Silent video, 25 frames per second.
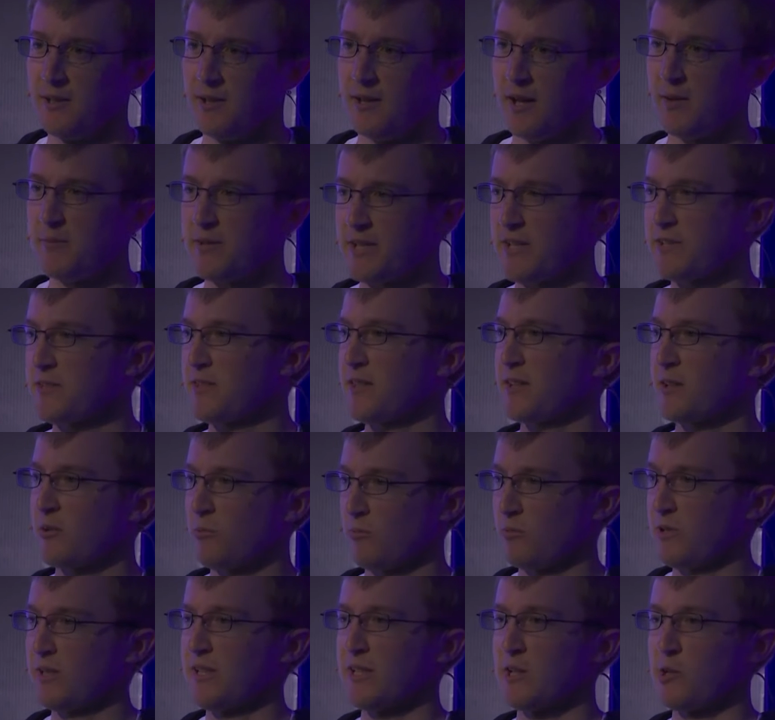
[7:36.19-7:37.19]
I mean, that's like a
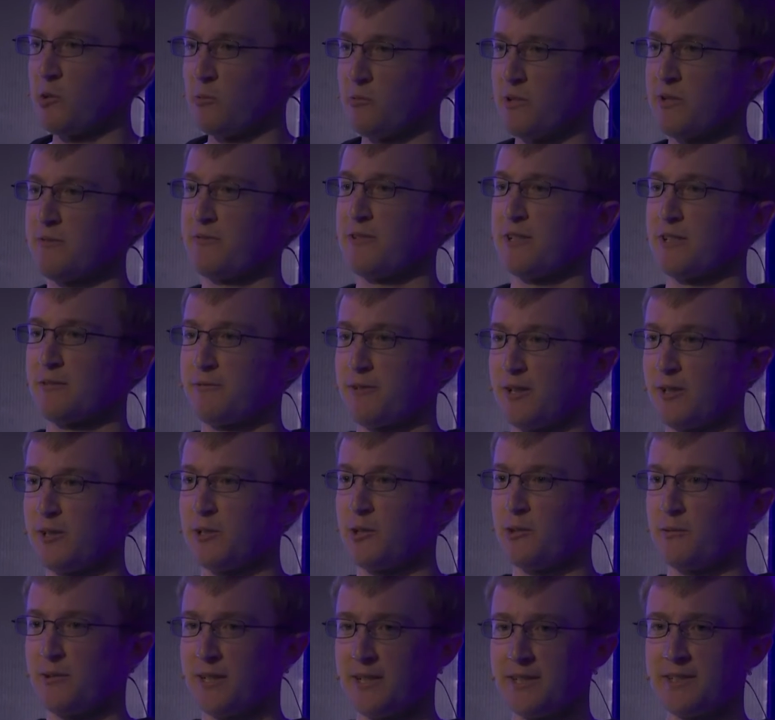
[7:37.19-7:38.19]
really horrific
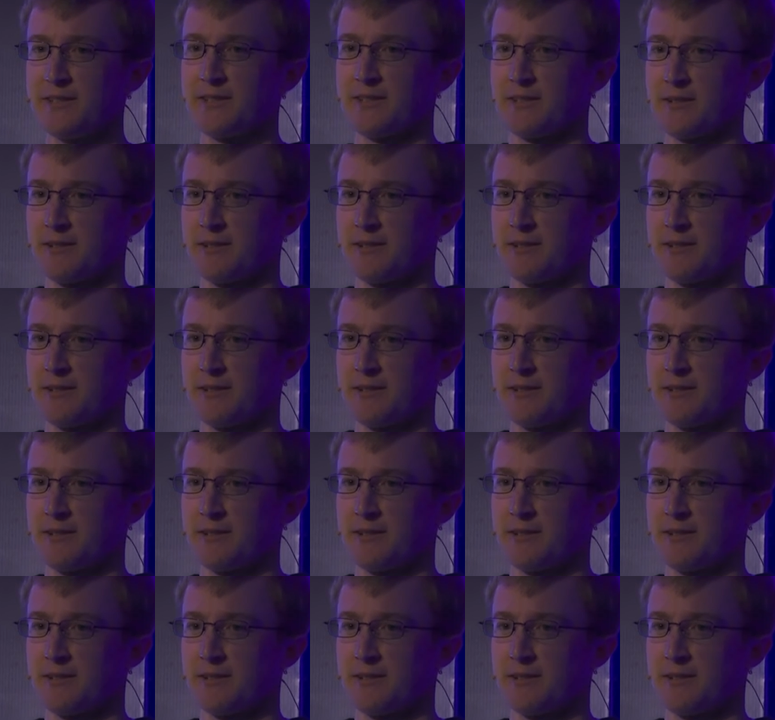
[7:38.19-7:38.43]
failure rate.